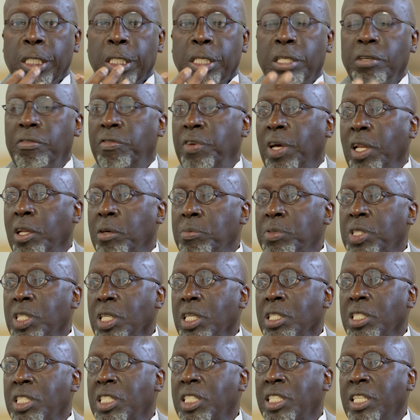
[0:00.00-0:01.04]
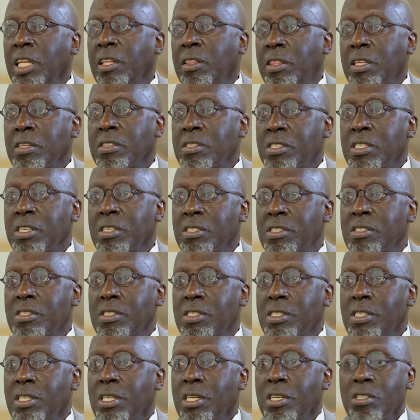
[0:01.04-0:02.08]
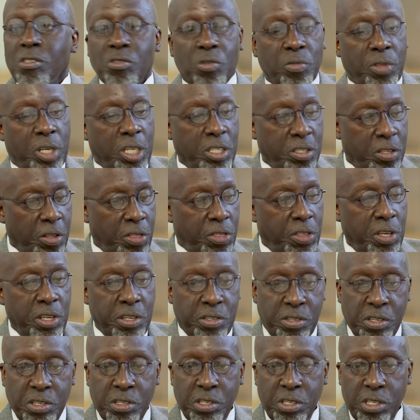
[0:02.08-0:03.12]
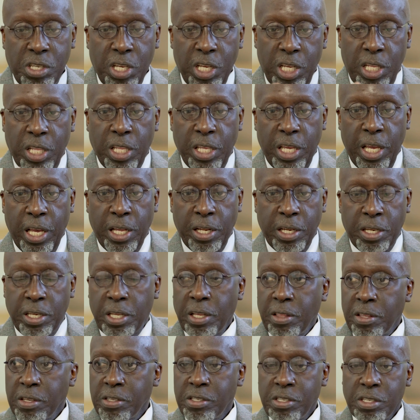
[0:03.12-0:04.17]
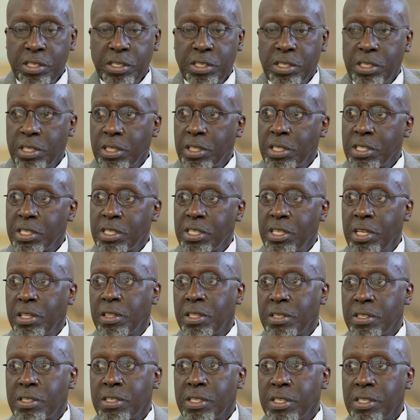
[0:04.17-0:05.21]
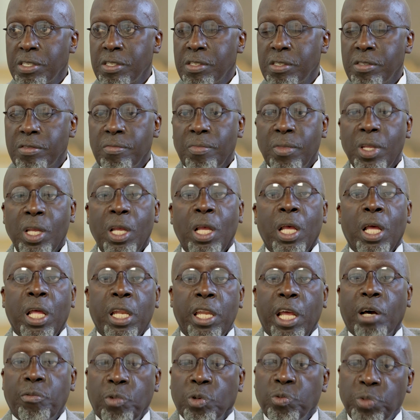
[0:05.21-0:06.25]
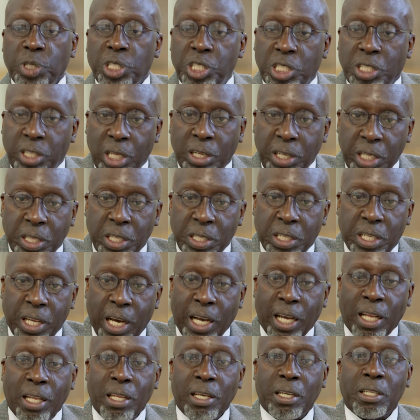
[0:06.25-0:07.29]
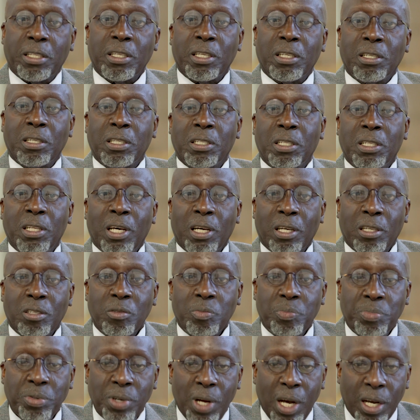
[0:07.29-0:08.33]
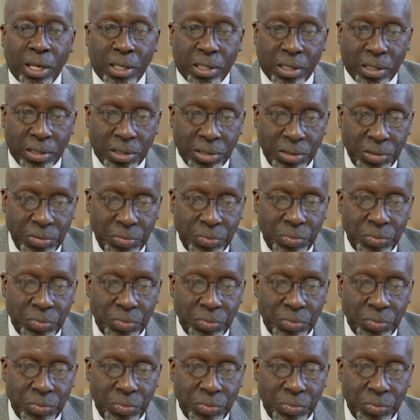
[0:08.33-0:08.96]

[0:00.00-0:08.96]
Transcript: develops a synthesis. So there's the thesis, the antithesis, the synthesis. Now, when we studied the dialectic under Dr. Proctor,